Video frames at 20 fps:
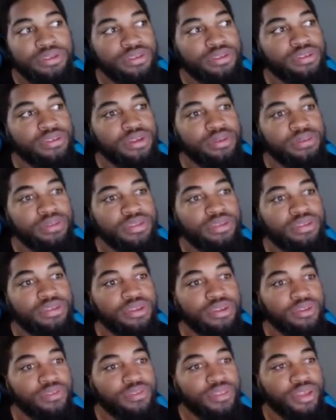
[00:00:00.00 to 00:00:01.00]
some of the
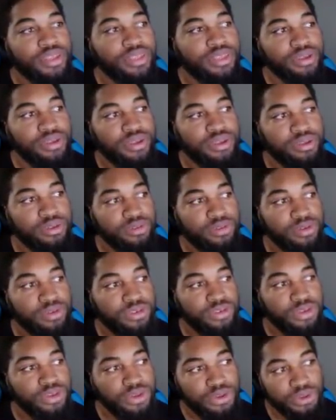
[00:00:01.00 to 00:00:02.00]
stuff that the customers
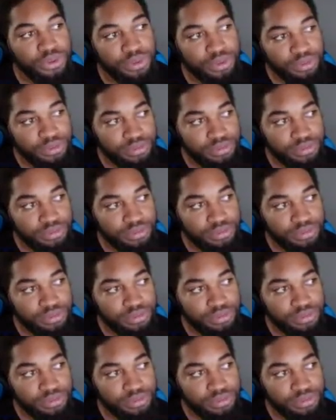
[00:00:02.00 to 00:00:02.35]
do.